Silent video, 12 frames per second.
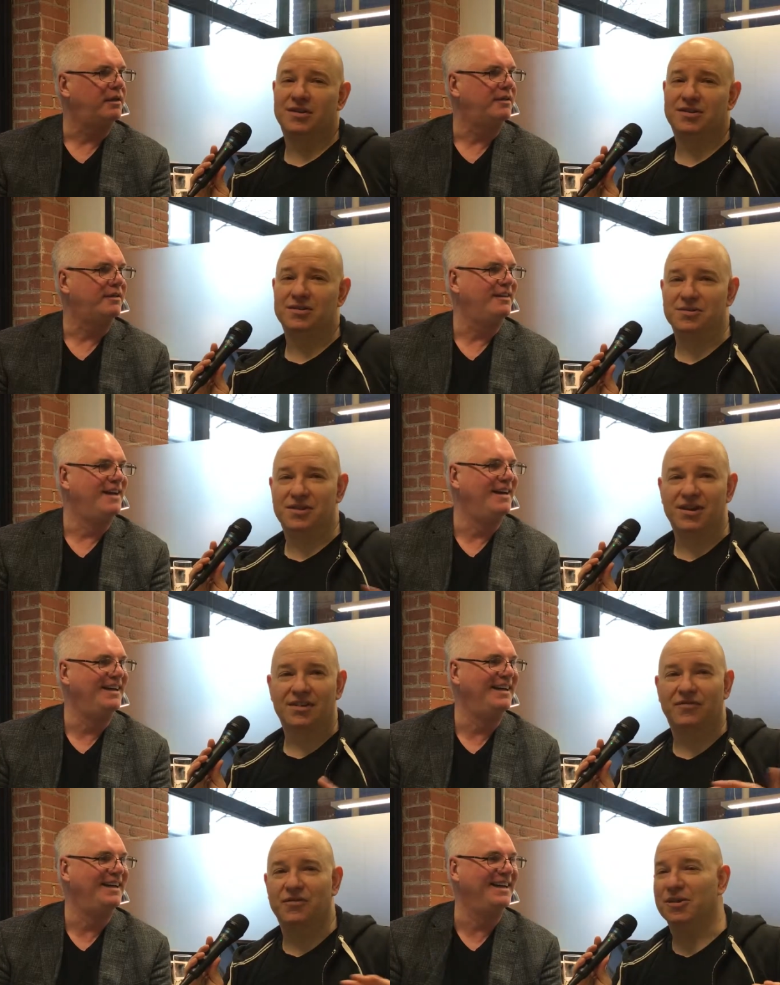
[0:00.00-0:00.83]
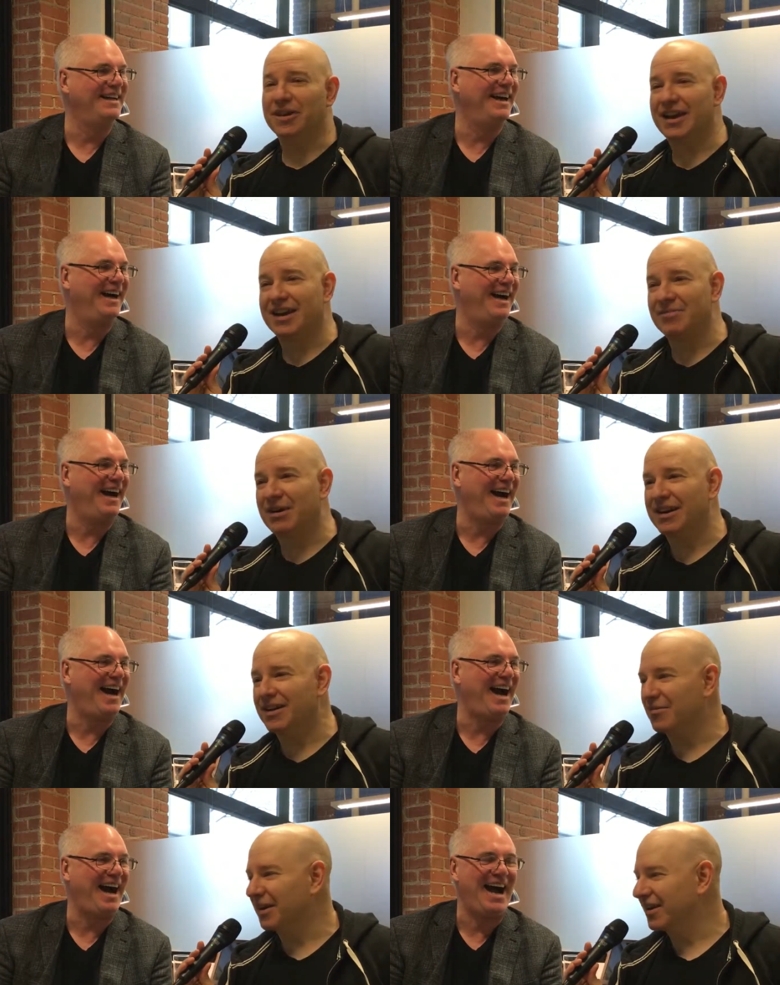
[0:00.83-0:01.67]
Speaker 1: a suit. You're not fooling
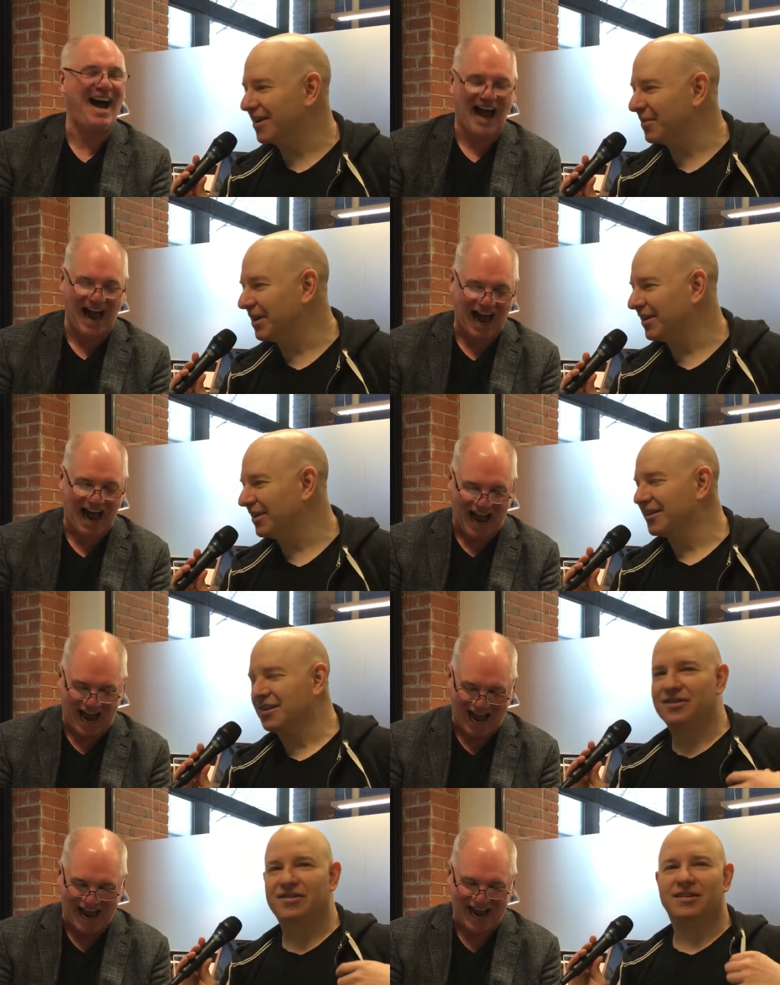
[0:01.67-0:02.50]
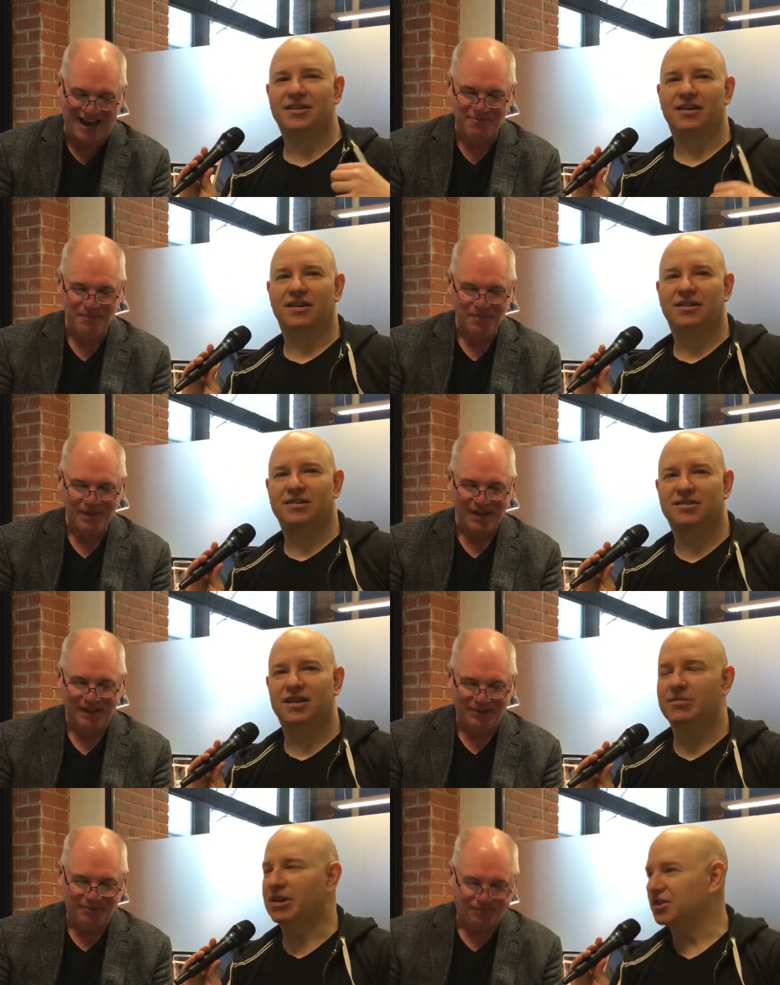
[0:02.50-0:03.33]
anybody by coming in dressed like
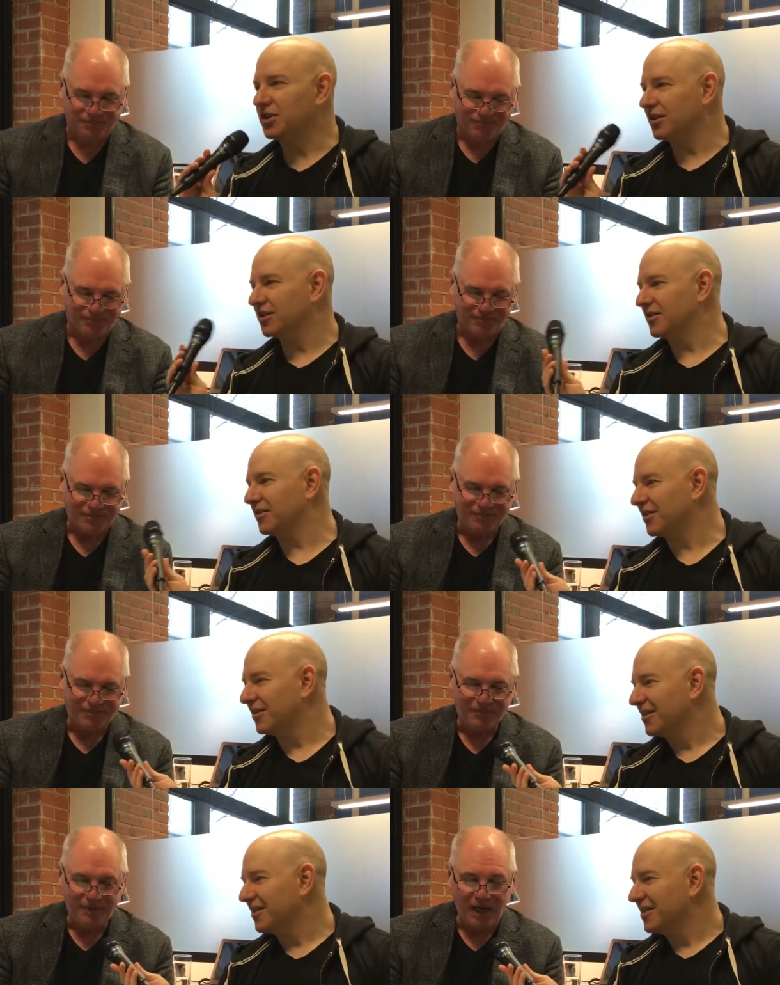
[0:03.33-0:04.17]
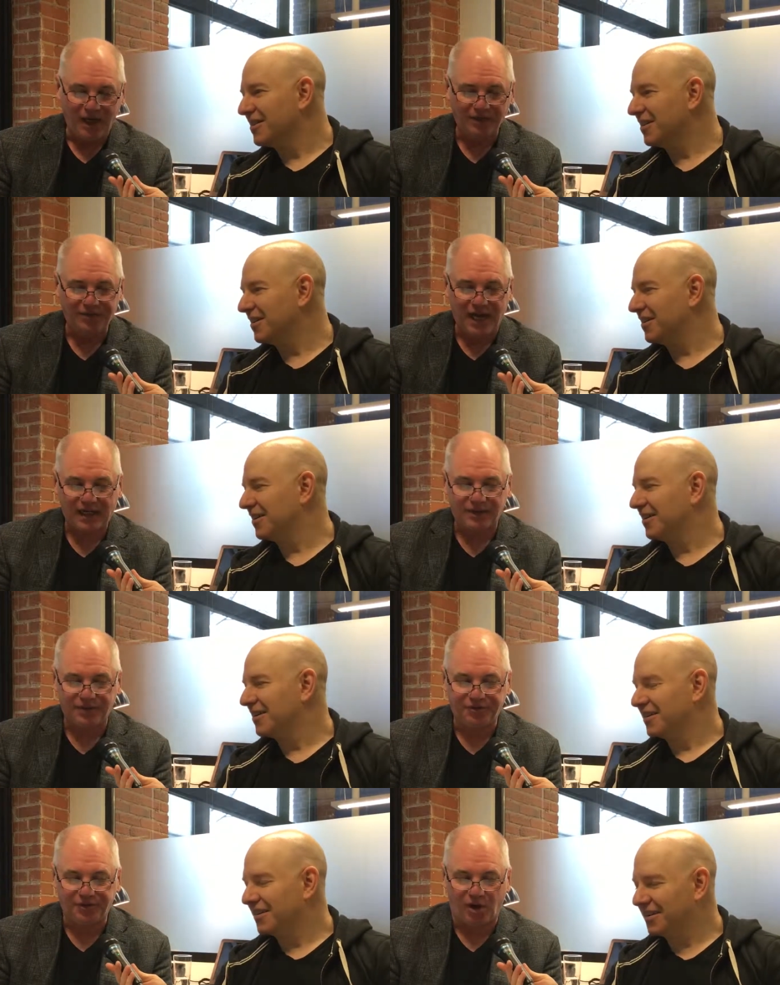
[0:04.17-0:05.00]
Celebrity Josh.
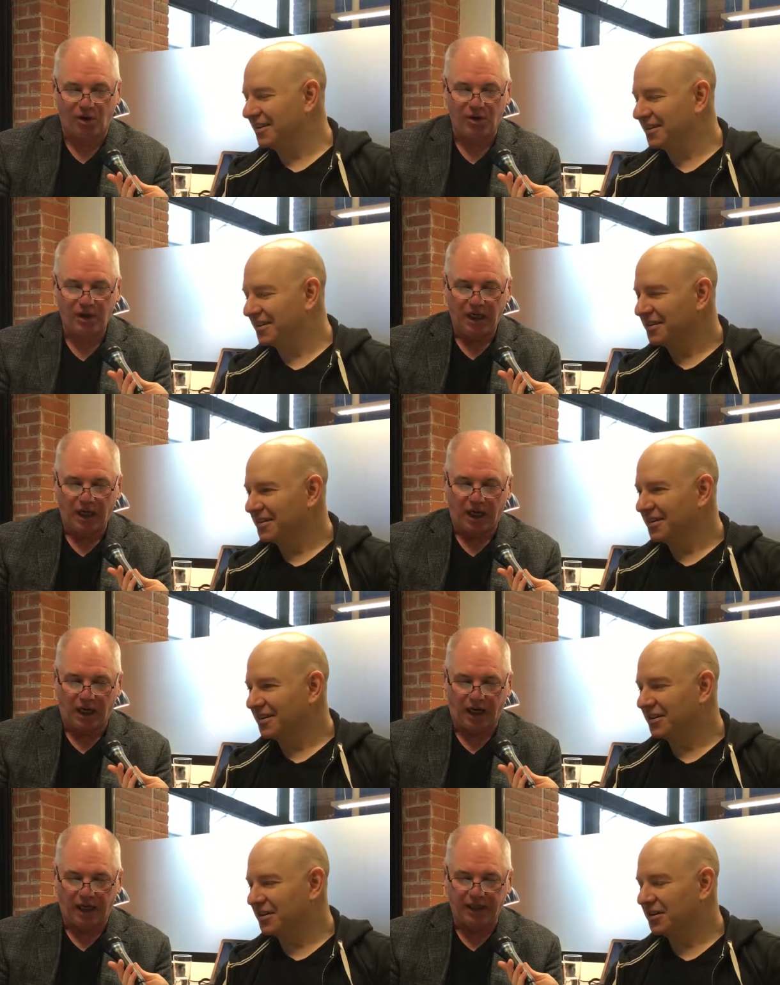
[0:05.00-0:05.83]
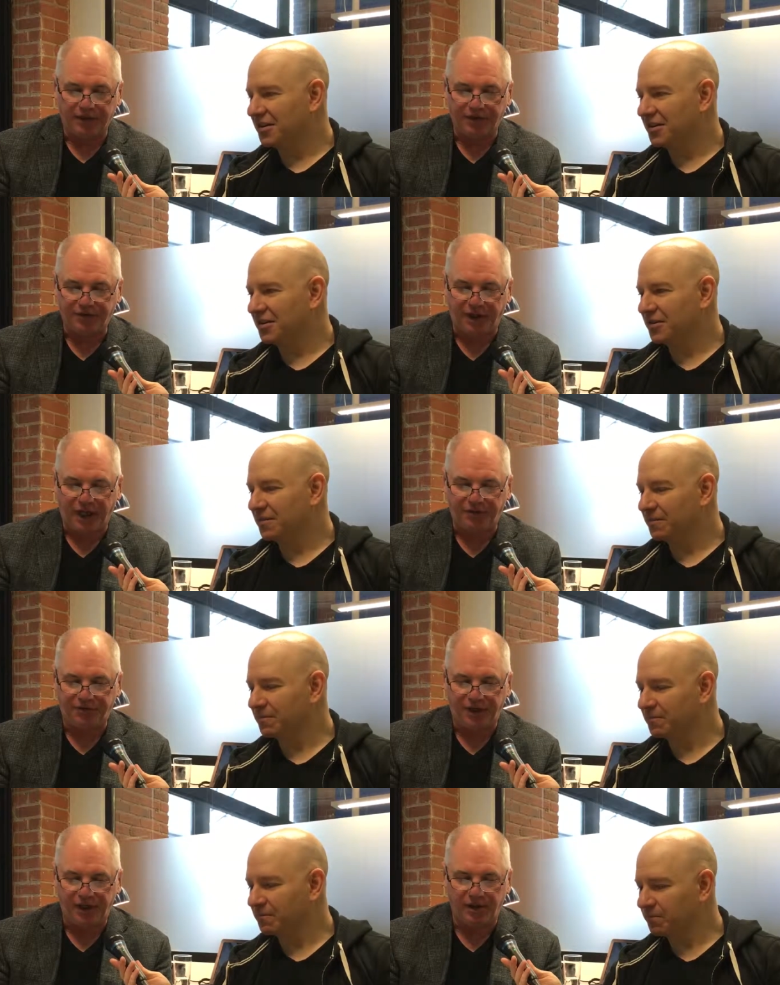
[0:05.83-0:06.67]
Speaker 2: Exactly. So in this
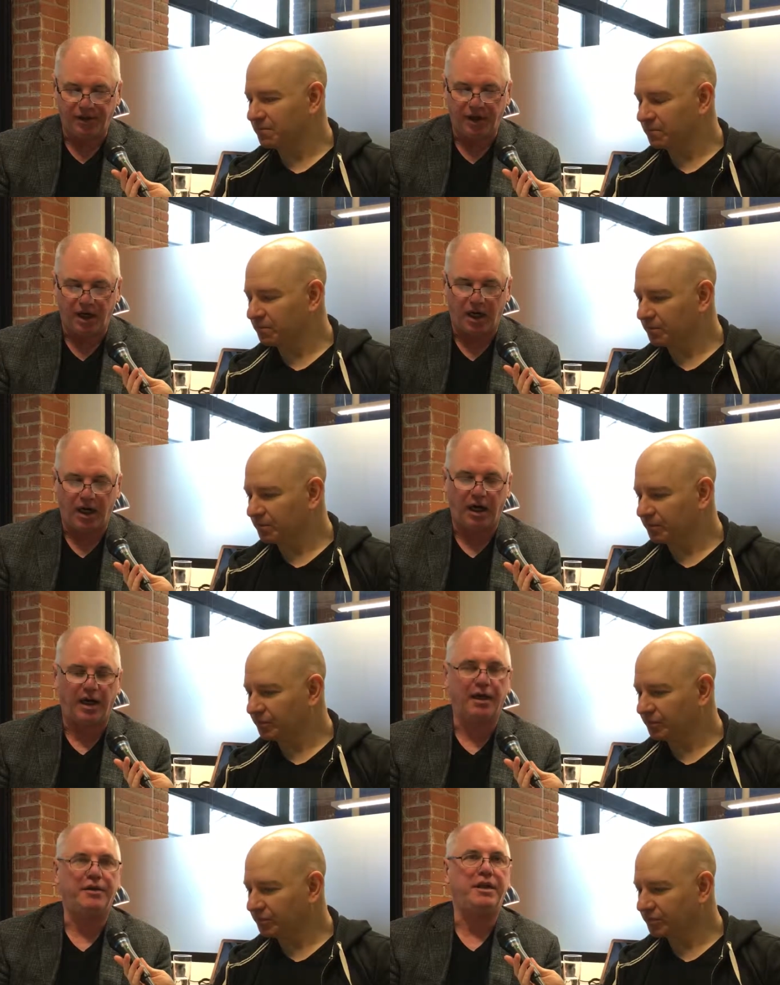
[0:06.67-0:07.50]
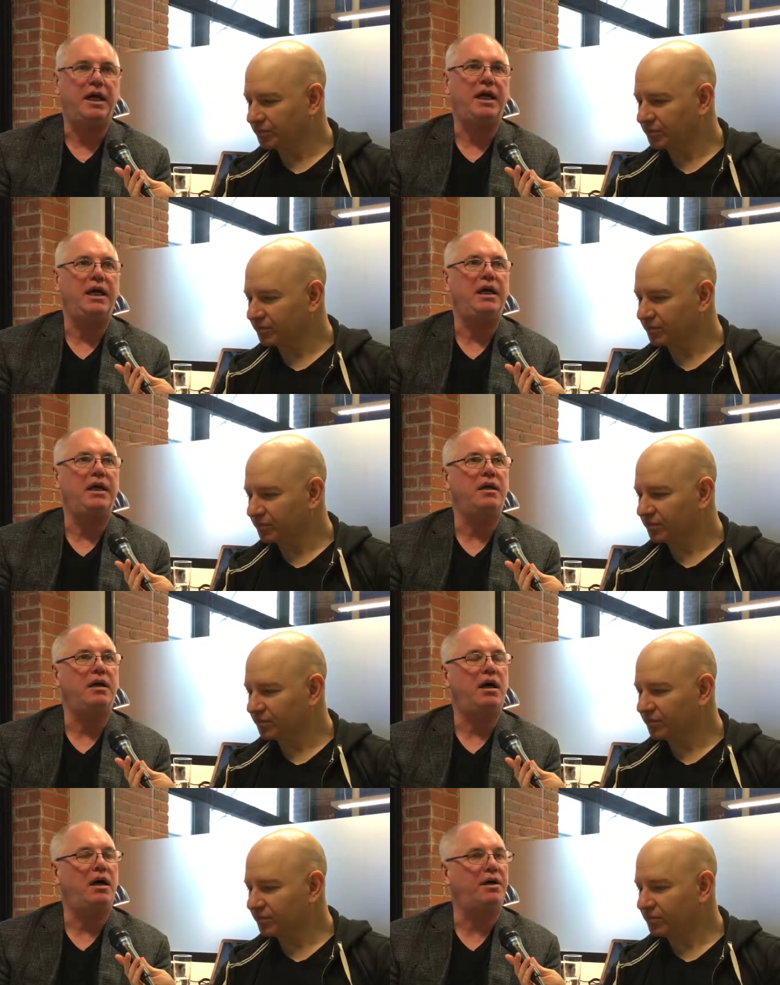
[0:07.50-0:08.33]
case here,
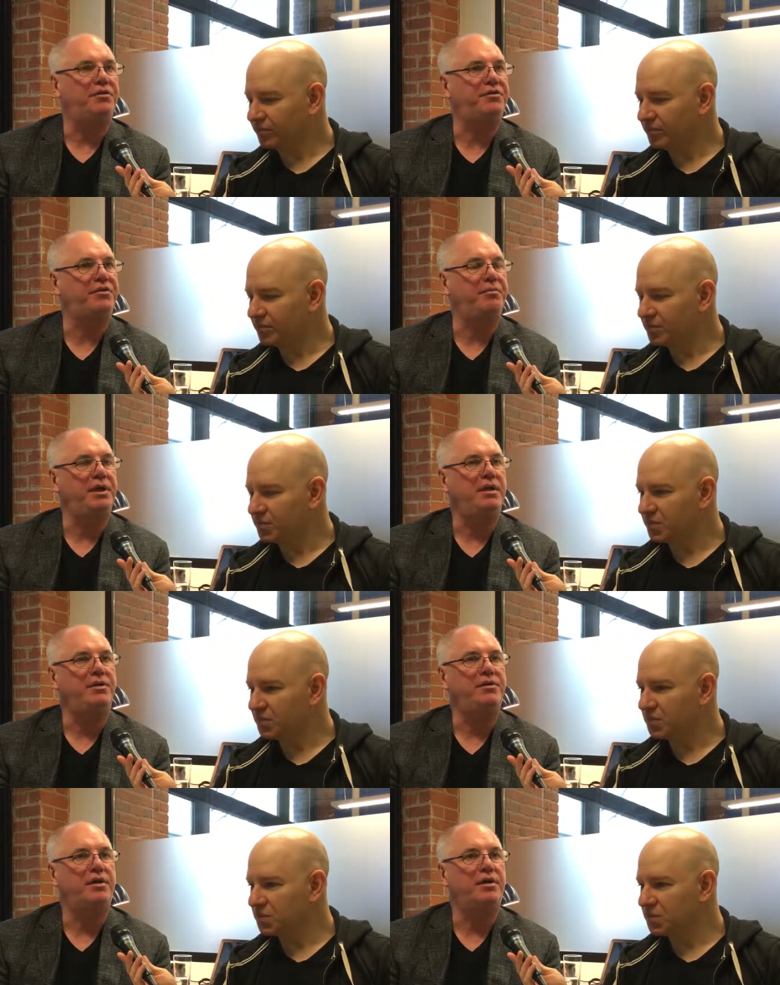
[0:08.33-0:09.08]
they submitted,